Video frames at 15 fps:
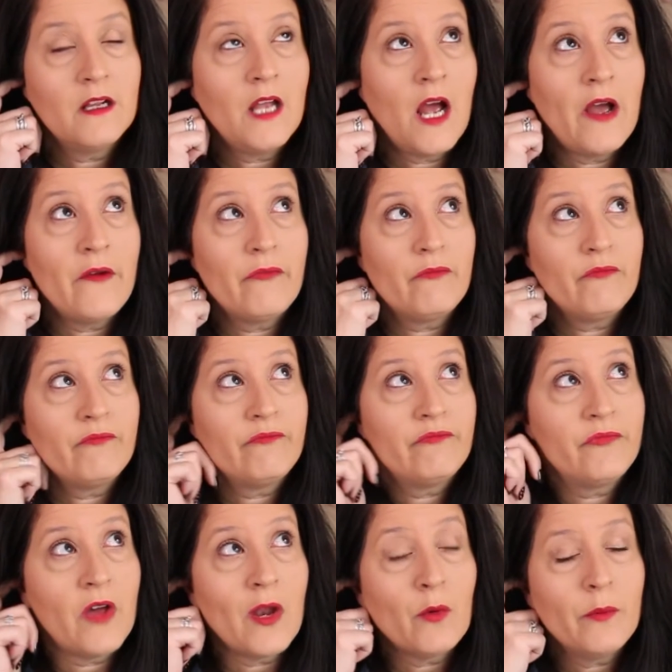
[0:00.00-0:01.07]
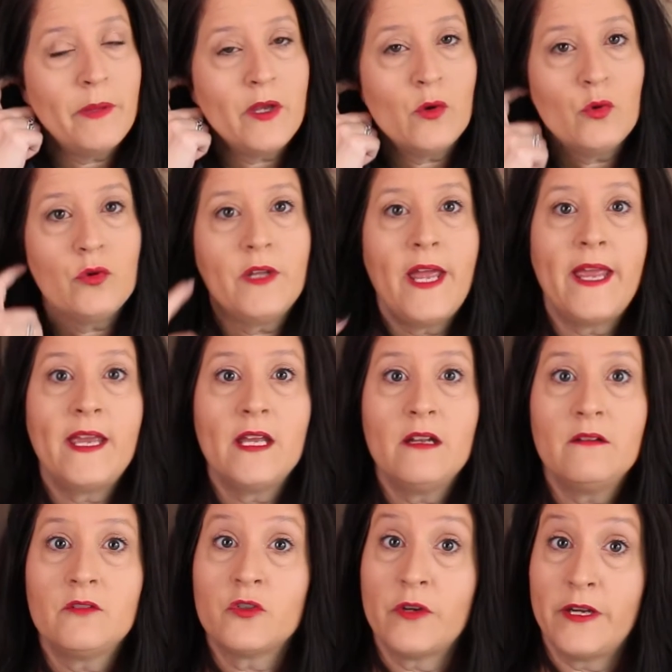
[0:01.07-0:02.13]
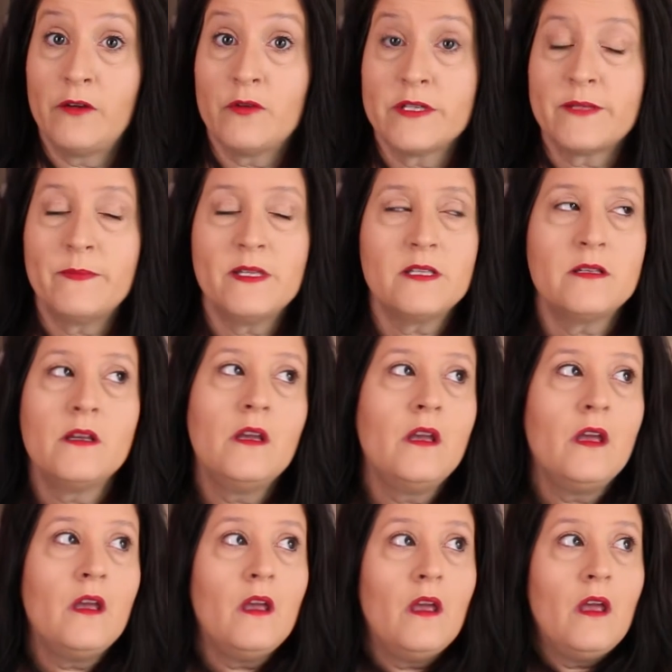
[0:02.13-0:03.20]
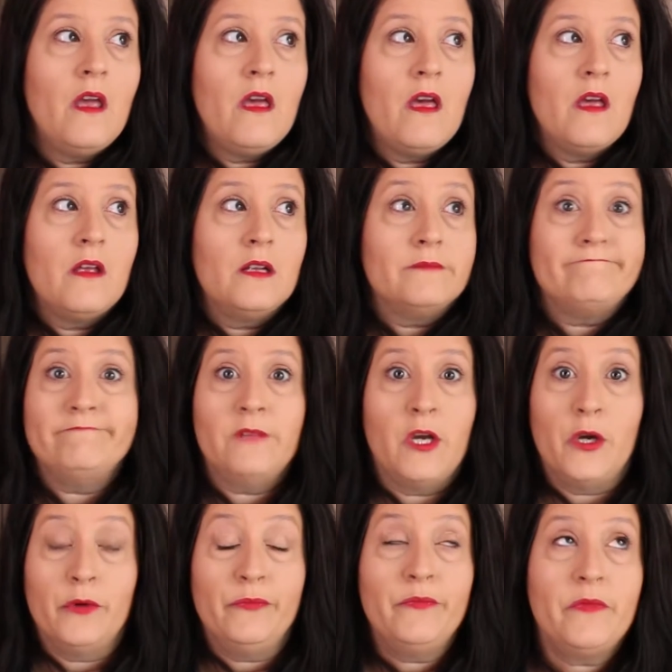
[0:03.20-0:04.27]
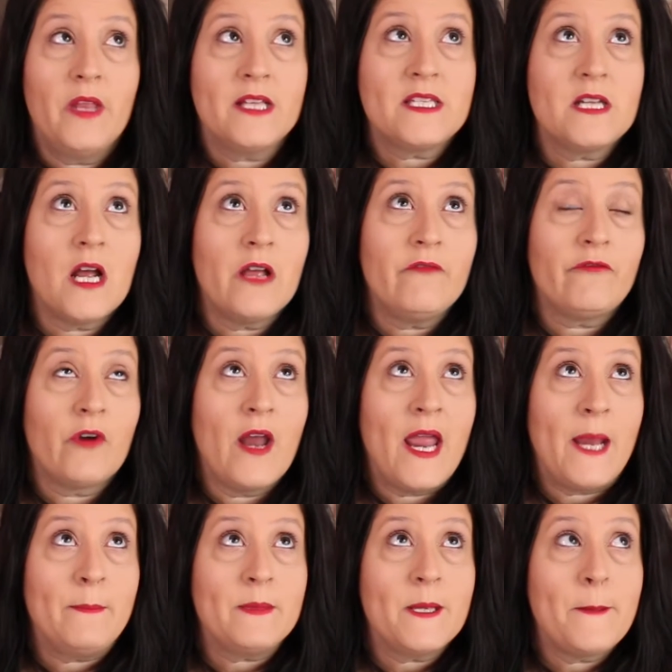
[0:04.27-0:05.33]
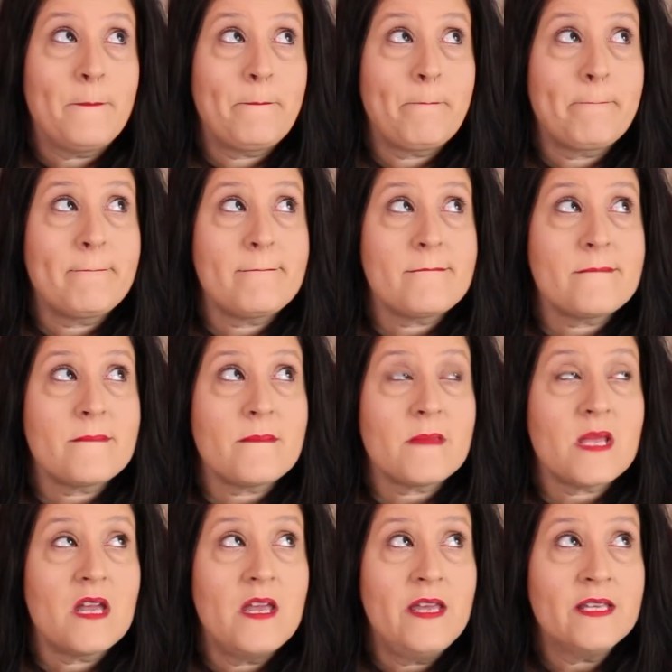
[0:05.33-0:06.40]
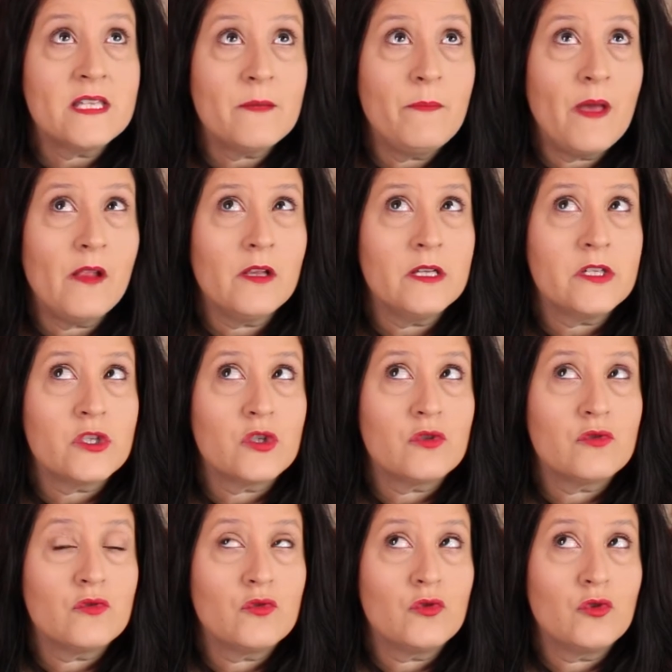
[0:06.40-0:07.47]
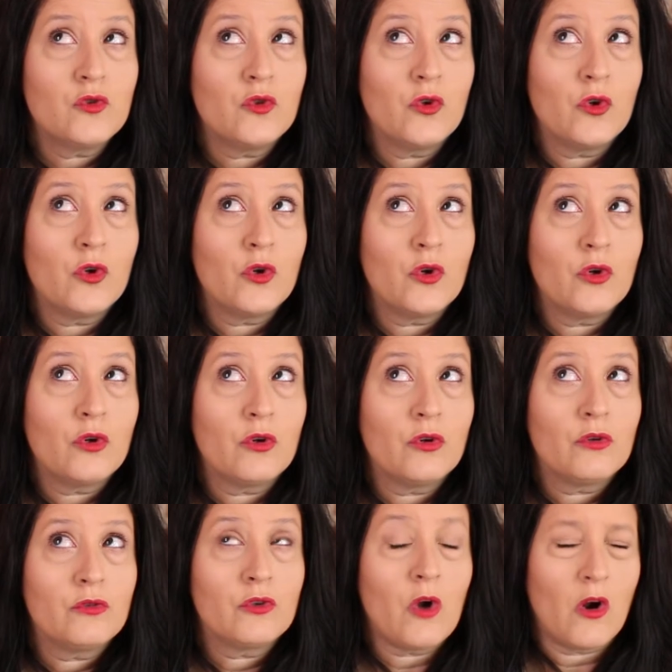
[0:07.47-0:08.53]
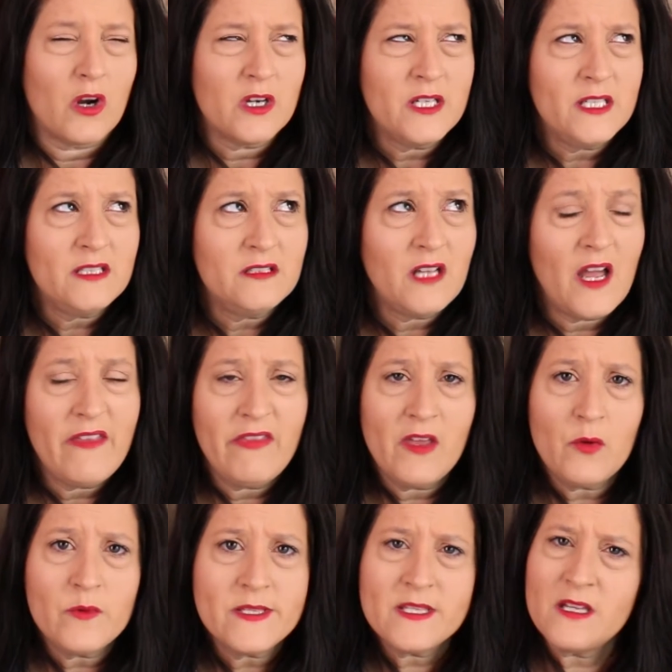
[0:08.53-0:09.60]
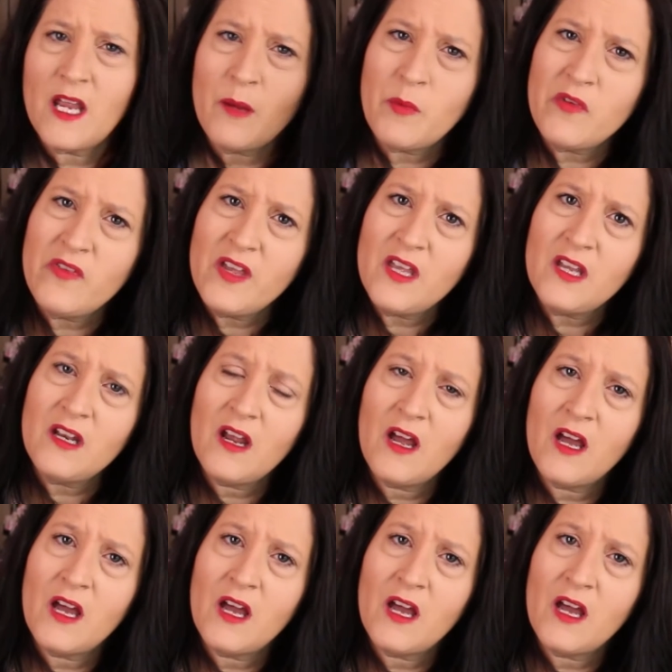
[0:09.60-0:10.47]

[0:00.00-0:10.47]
I thought it would be cool to hang it during Christmas. No, that's not framed. Isabella's Garden, I think was the name of it.